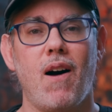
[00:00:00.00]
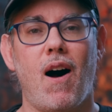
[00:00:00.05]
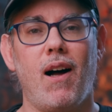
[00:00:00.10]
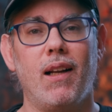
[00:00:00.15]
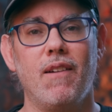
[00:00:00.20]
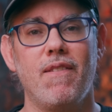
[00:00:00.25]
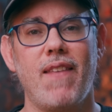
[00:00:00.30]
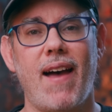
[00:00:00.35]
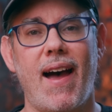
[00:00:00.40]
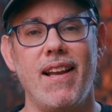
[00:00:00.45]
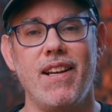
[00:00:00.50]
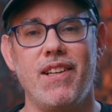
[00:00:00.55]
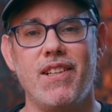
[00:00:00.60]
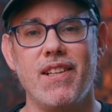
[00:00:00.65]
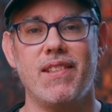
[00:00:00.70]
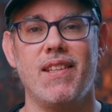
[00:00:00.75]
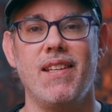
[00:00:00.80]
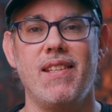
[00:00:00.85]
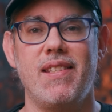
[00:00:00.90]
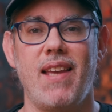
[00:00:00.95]
All of that
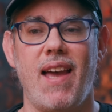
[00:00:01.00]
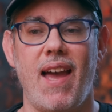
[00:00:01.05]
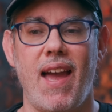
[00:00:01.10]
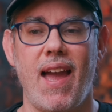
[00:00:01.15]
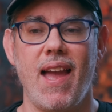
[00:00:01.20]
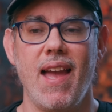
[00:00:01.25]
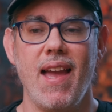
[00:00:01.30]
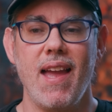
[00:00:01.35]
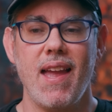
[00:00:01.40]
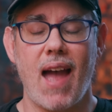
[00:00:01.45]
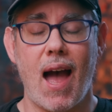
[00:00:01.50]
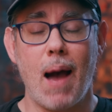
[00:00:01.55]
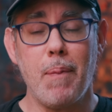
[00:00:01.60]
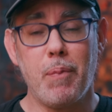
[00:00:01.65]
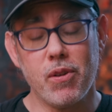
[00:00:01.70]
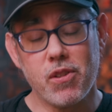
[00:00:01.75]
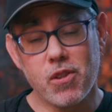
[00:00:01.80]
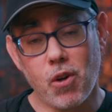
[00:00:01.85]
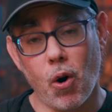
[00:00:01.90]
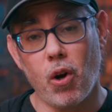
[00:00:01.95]
just to say
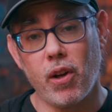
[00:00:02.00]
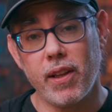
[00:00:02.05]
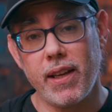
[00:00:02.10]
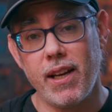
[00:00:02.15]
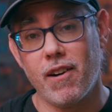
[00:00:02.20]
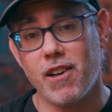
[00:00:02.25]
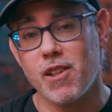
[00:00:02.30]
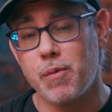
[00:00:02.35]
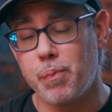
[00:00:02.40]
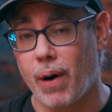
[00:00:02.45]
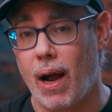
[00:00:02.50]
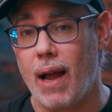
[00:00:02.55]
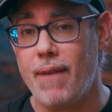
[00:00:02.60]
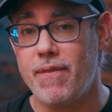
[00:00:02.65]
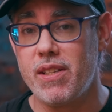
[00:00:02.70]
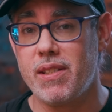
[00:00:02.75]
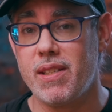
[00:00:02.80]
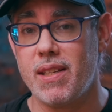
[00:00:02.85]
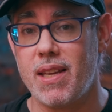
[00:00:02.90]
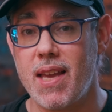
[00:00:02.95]
Apple's goal here is
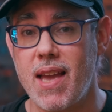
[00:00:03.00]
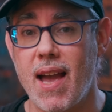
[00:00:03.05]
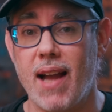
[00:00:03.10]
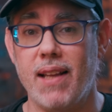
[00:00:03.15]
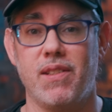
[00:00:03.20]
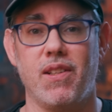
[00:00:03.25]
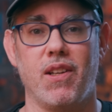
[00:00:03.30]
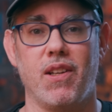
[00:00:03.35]
privacy and